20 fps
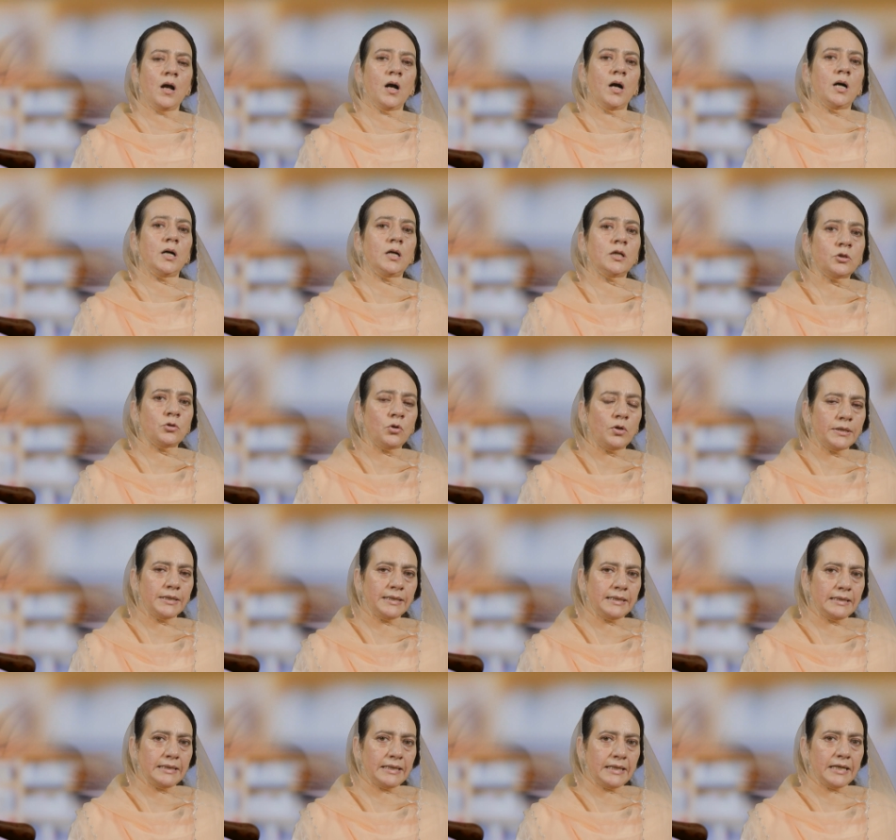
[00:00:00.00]

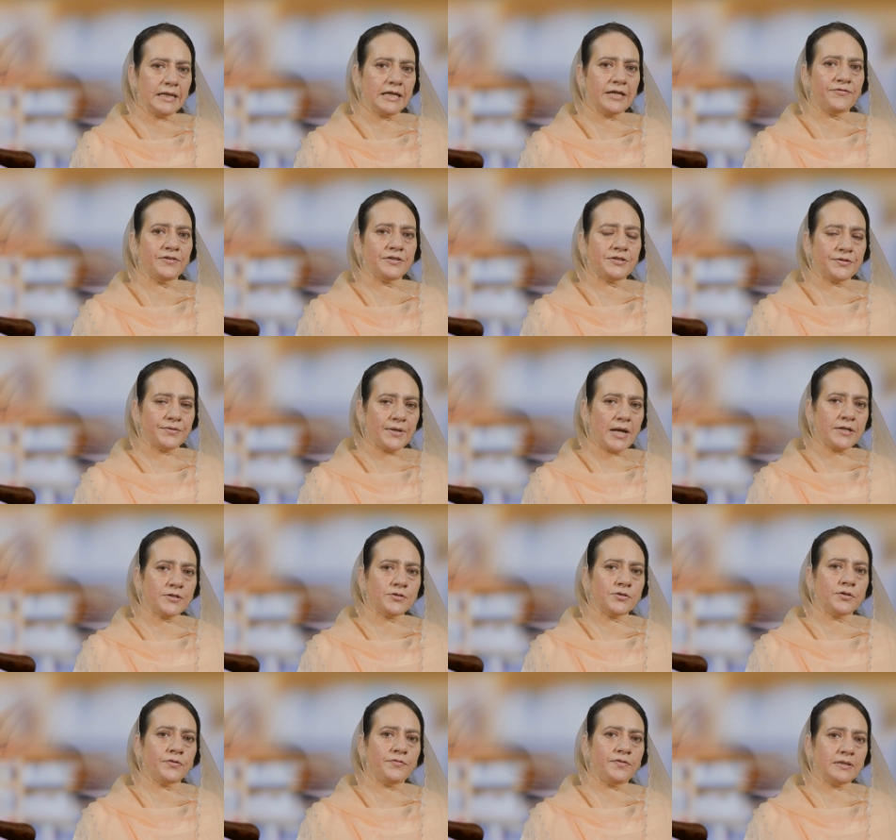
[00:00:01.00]
Accordingly, if a director
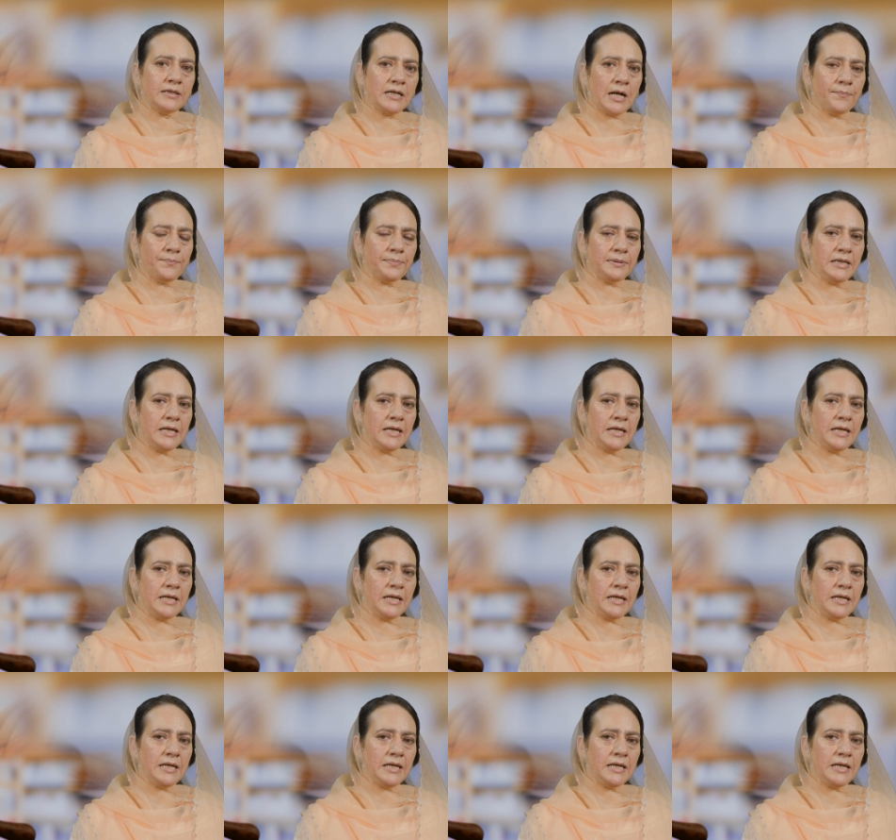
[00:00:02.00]
of a company